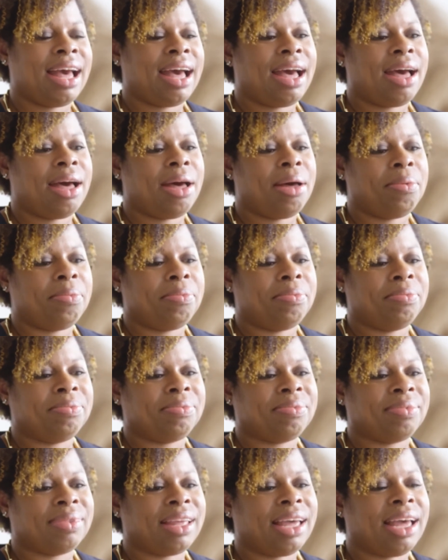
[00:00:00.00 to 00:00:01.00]
And
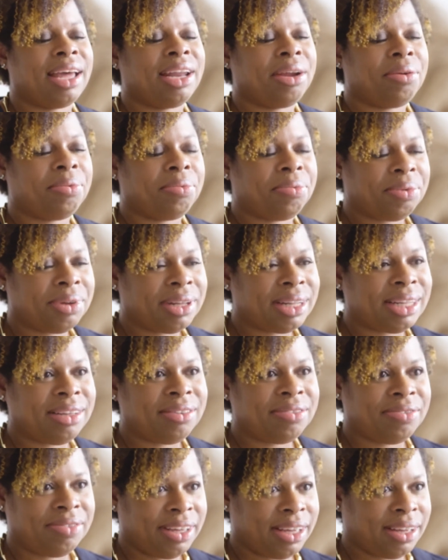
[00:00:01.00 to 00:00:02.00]
I really
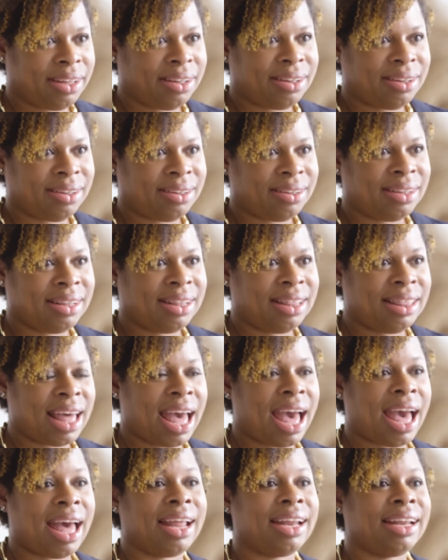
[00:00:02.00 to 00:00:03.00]
feel
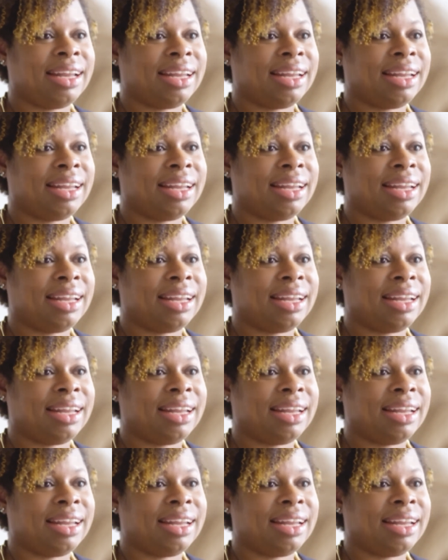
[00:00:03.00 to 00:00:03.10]
that